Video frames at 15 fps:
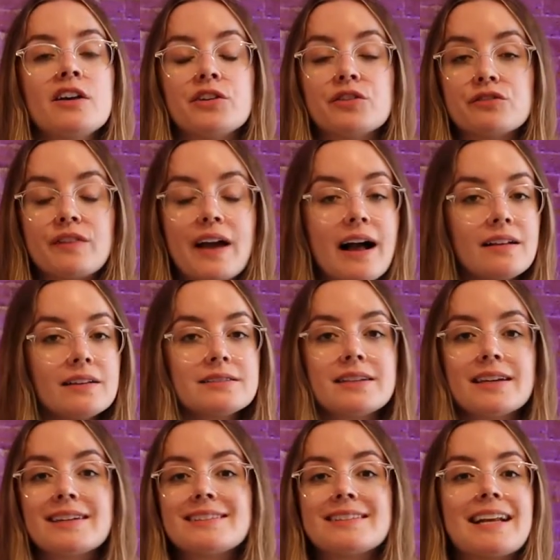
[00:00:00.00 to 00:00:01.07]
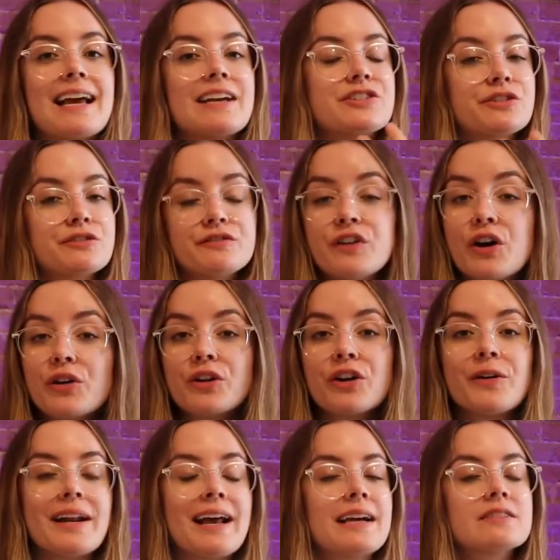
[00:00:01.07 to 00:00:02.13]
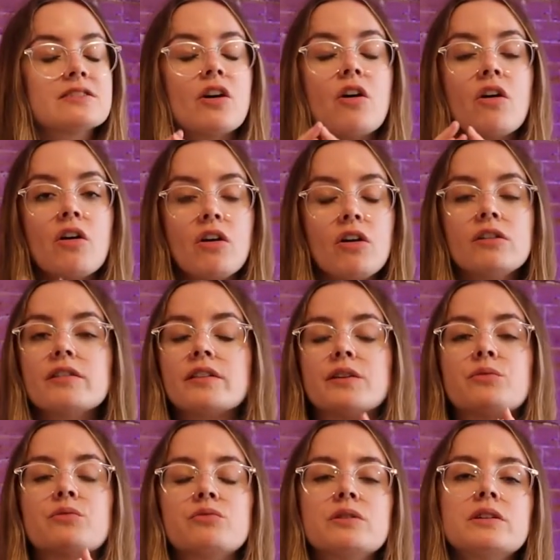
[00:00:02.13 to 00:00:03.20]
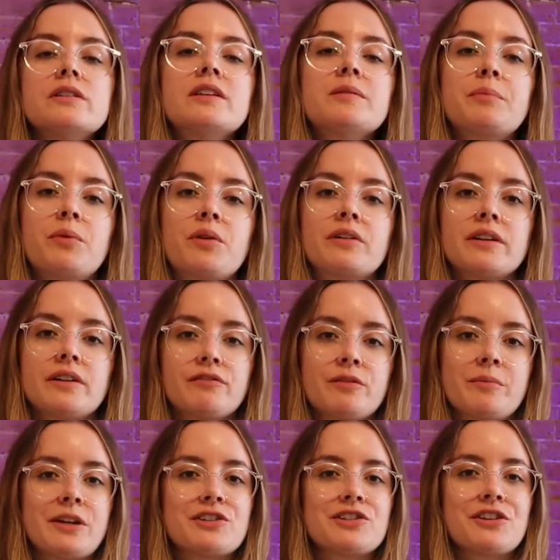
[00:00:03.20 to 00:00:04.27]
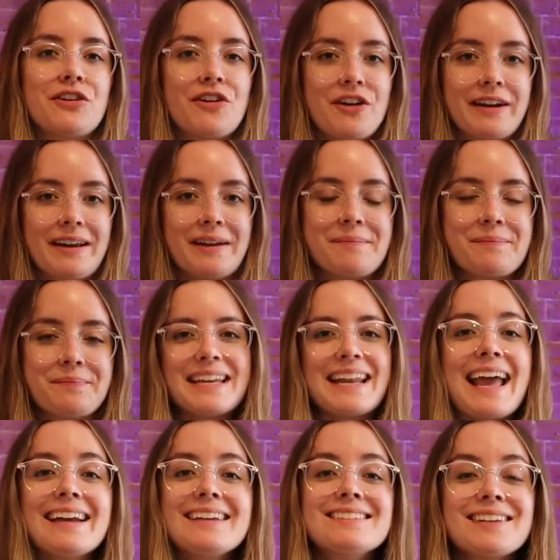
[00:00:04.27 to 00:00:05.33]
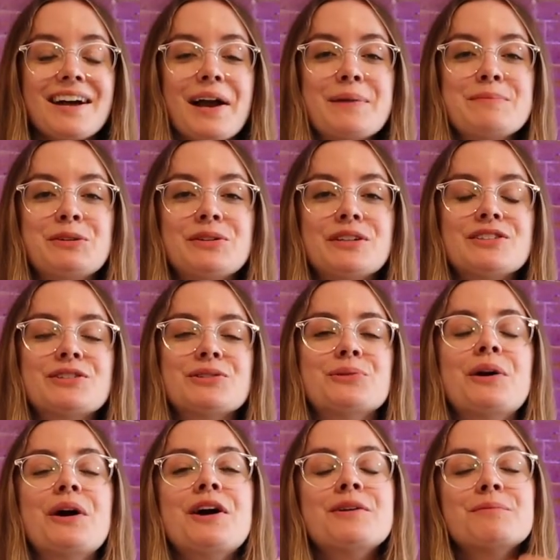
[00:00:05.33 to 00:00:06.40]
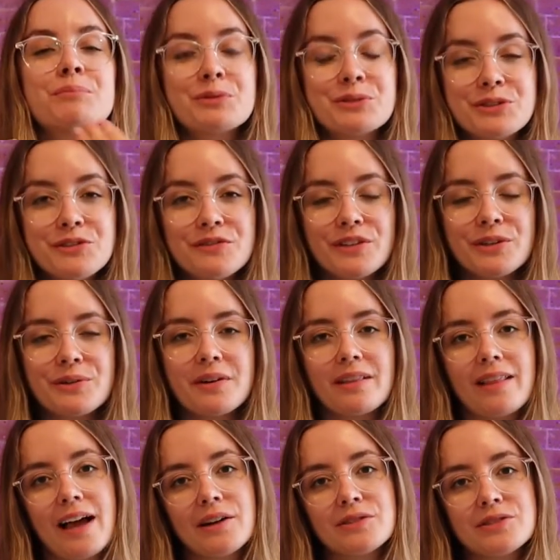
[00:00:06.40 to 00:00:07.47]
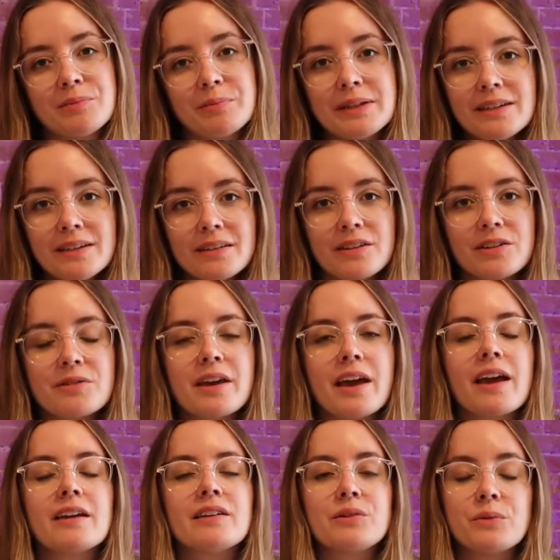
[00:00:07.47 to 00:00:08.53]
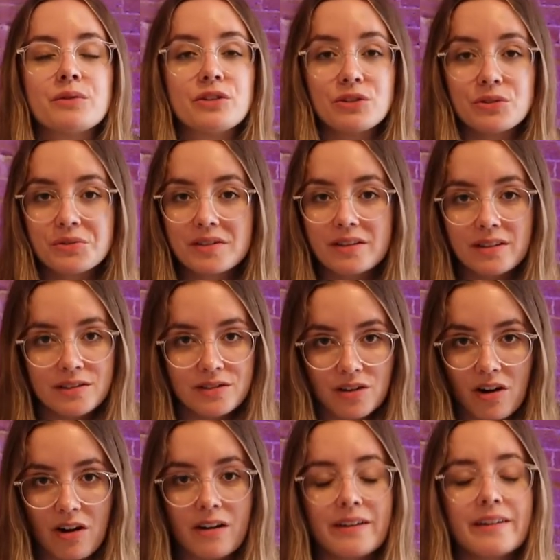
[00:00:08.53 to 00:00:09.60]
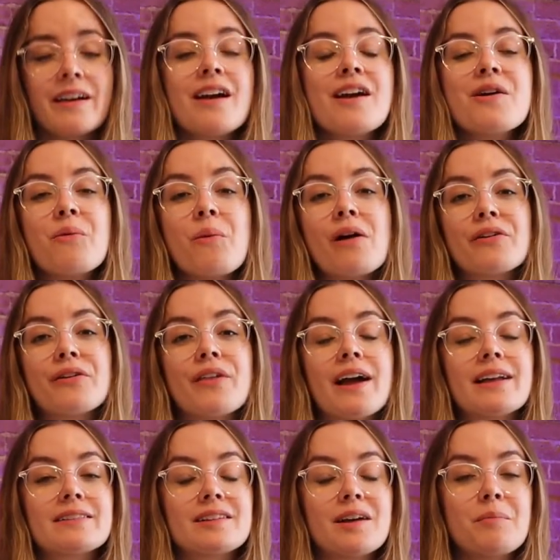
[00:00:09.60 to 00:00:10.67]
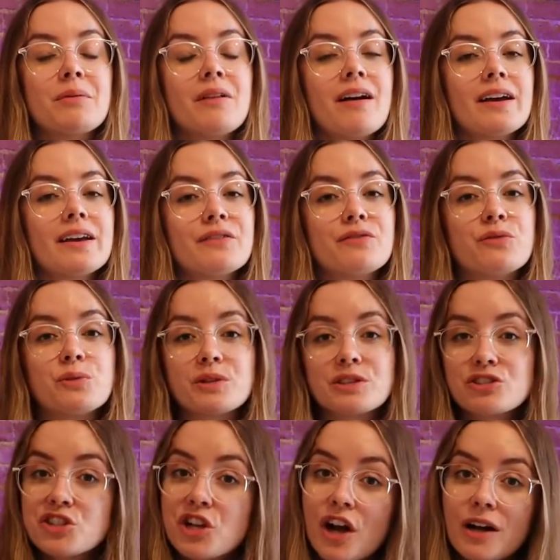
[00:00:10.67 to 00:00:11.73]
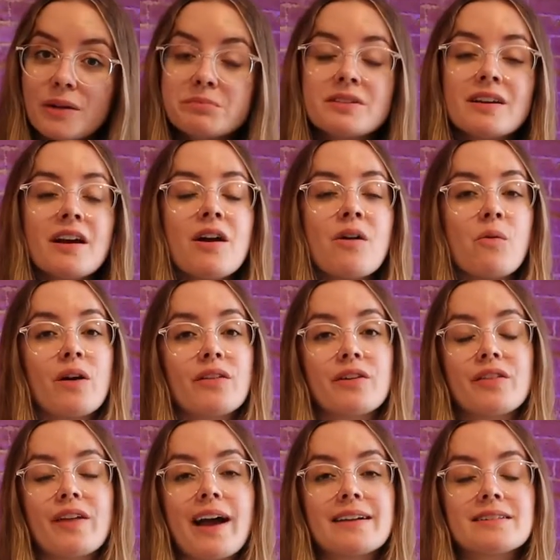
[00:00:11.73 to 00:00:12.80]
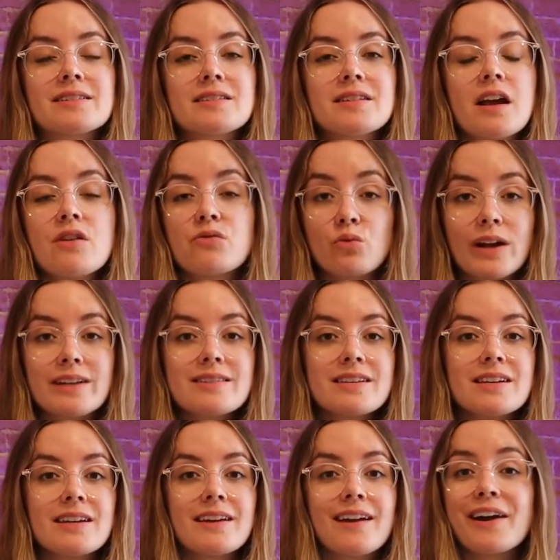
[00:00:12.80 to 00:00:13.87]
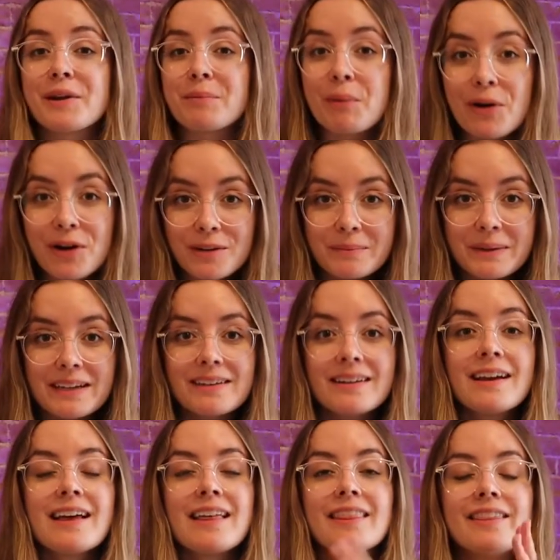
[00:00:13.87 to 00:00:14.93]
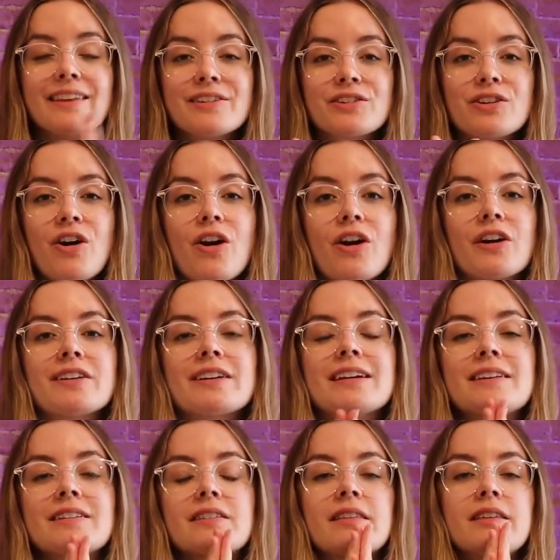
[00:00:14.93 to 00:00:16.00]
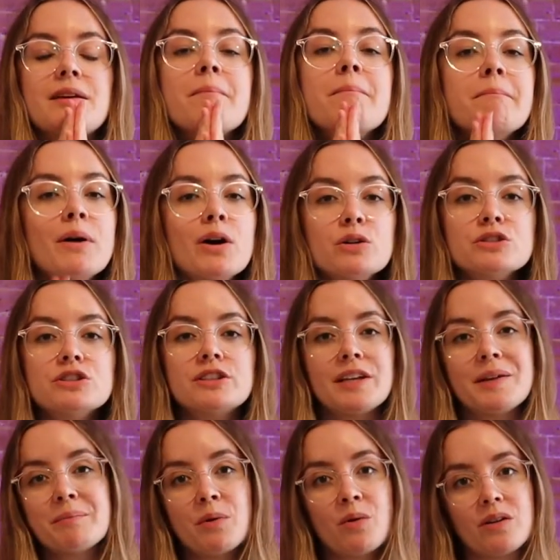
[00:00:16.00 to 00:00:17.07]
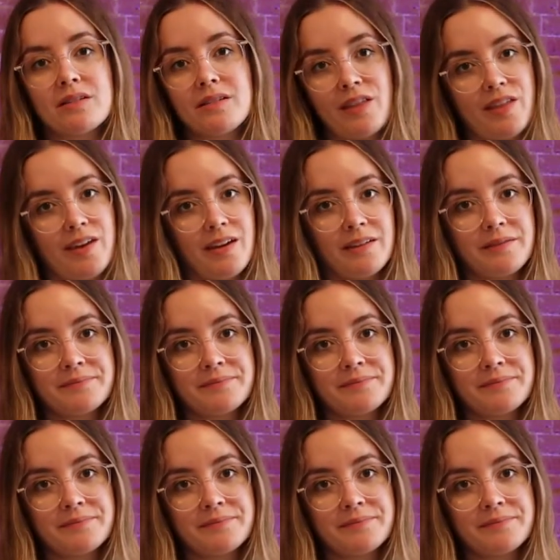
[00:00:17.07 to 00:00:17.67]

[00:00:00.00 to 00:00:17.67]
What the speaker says: your valid dates, it has your photo, it has all the really important information on it. And anytime you need to prove that you're allowed to be in the UK, you will use this card, whether that's applying for jobs, whether that's renting an apartment. This card is the most important thing.